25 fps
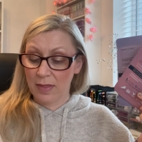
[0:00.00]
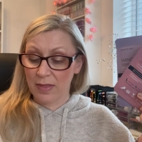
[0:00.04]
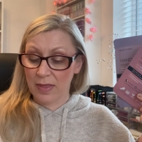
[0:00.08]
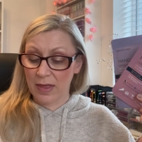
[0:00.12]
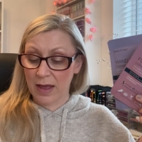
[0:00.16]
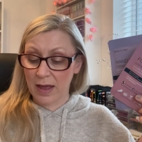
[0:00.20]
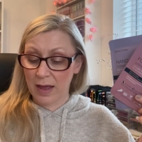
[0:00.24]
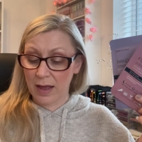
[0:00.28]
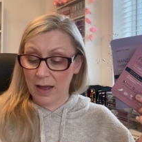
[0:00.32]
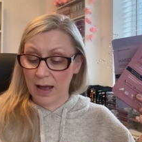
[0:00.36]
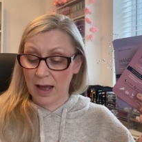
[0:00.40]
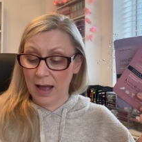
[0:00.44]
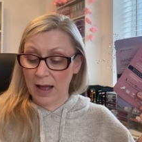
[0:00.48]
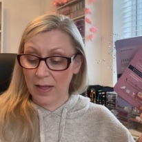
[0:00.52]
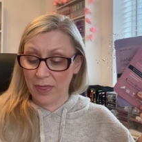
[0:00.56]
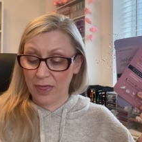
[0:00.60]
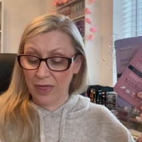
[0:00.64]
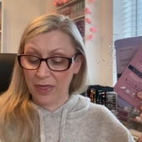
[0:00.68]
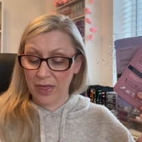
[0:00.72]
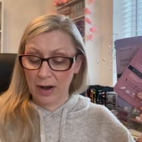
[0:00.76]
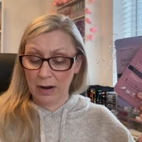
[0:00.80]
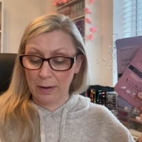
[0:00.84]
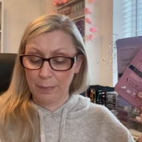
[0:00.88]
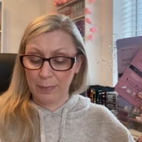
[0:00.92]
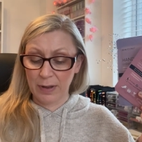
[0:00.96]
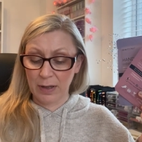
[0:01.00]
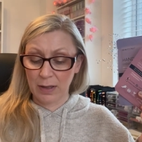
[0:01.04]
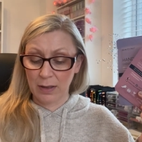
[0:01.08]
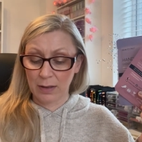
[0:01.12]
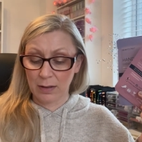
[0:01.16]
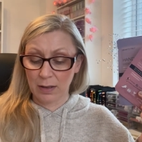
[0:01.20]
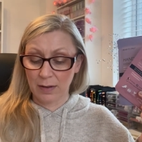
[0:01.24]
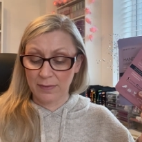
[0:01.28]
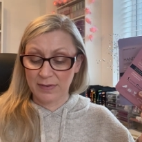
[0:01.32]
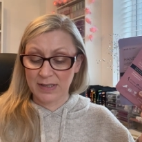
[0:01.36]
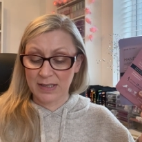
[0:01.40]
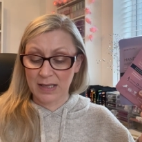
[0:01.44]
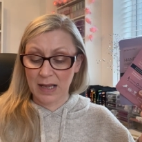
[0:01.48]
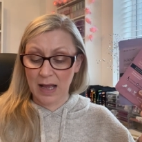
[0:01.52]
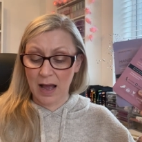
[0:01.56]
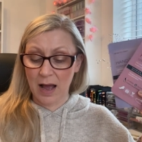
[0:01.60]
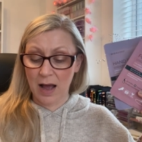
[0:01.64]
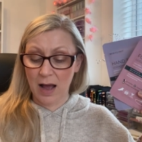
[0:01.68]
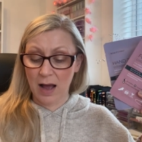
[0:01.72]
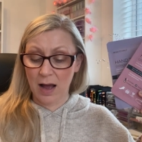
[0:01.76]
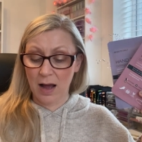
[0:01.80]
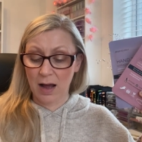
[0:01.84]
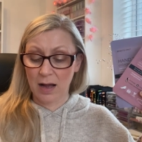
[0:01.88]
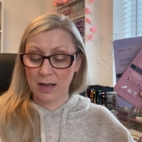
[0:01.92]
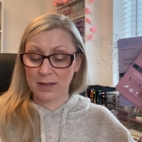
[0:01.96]
The hand therapy gloves
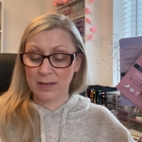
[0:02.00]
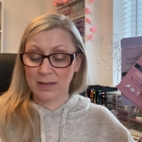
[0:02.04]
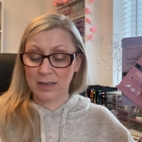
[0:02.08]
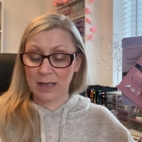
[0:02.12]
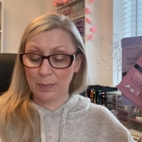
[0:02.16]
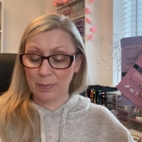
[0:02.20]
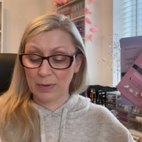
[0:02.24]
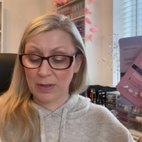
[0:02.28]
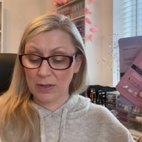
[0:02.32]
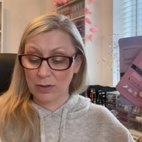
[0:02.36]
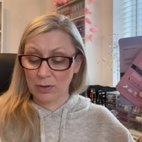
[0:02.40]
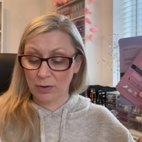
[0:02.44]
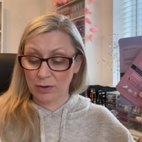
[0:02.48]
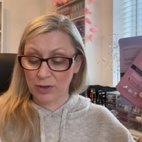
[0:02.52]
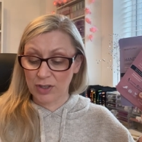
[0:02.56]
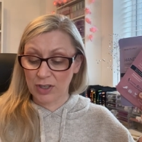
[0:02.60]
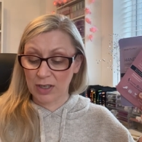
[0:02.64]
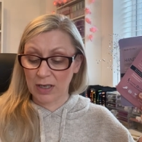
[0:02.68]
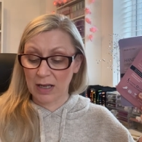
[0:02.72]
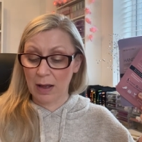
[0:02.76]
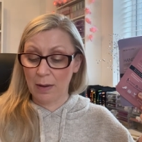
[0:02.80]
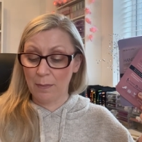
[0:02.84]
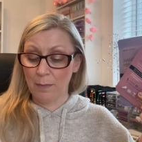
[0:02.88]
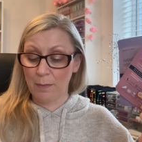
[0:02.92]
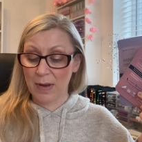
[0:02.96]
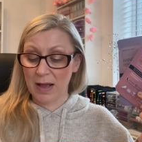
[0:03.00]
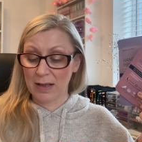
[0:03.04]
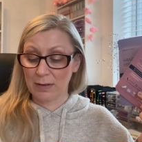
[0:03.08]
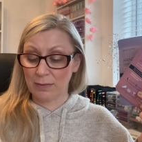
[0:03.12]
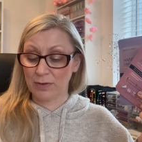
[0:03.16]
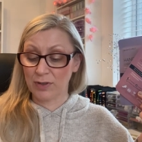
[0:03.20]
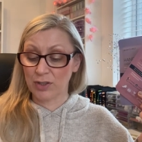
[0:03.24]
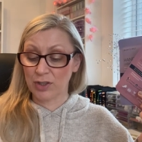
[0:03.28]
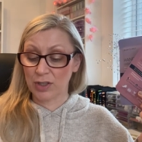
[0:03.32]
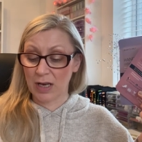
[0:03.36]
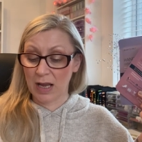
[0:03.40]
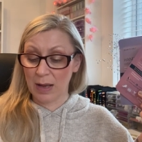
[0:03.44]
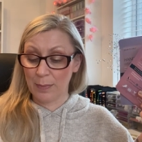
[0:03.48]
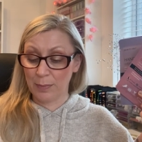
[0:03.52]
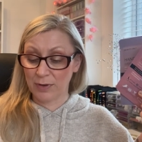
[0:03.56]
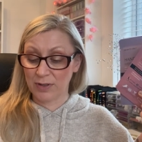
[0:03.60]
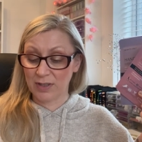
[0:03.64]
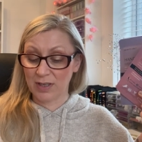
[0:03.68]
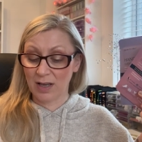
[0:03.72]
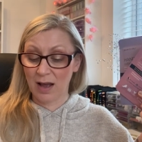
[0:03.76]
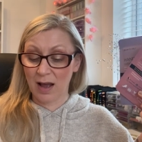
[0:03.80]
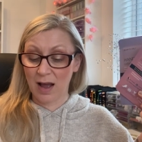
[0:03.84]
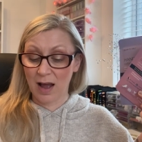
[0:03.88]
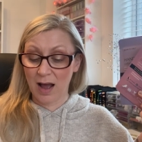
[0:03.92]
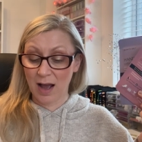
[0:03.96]
are deeply nourishing and made with shea
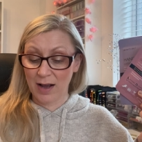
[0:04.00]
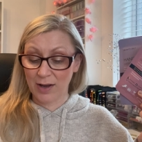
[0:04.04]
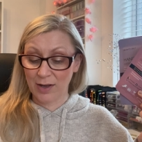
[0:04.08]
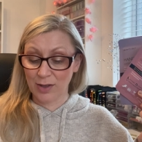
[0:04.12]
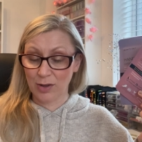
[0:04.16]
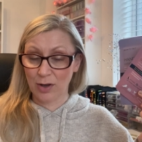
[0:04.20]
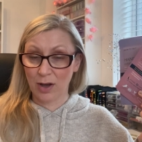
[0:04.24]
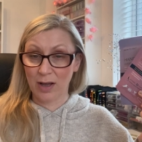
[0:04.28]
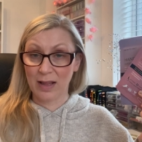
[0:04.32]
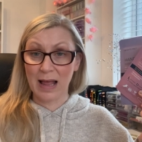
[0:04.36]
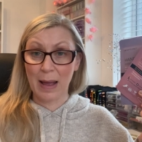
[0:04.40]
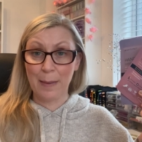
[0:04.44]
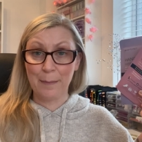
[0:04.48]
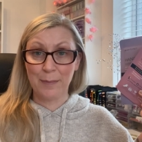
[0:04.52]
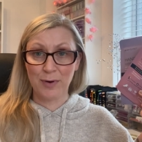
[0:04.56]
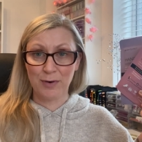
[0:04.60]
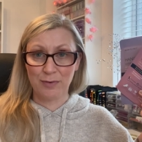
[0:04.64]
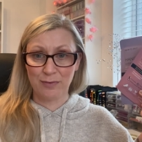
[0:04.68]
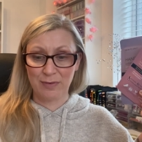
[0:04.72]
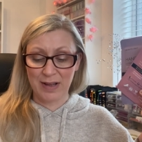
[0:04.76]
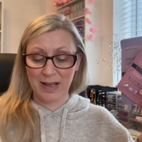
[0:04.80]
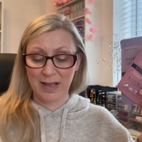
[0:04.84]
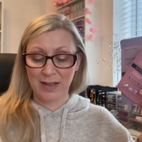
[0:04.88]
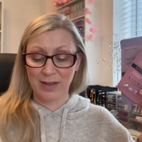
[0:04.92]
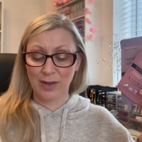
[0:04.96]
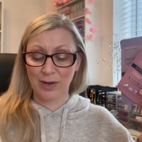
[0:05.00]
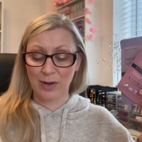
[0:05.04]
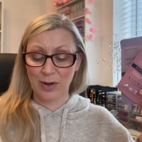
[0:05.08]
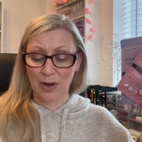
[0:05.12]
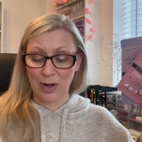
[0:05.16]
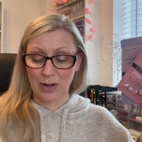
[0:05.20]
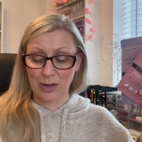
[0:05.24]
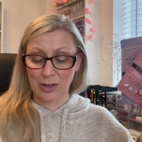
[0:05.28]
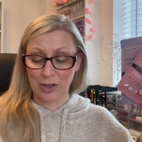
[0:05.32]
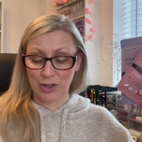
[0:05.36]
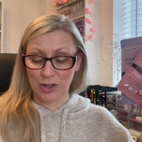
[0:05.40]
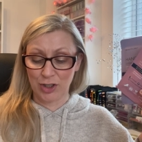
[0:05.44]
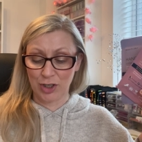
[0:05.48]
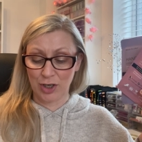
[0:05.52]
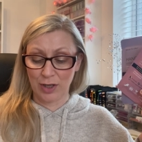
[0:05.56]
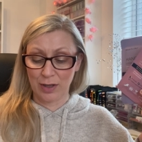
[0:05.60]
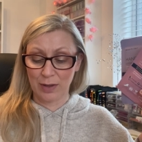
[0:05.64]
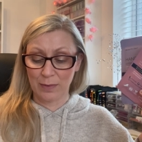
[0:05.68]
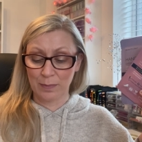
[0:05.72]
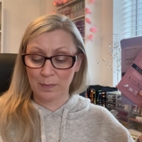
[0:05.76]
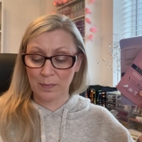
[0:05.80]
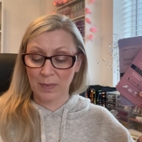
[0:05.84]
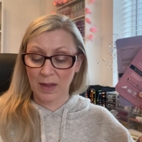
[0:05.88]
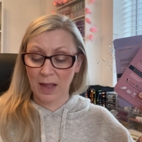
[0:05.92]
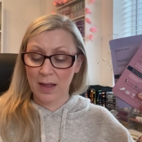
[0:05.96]
butter, argan oil and marine
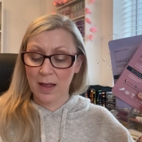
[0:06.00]
collagen.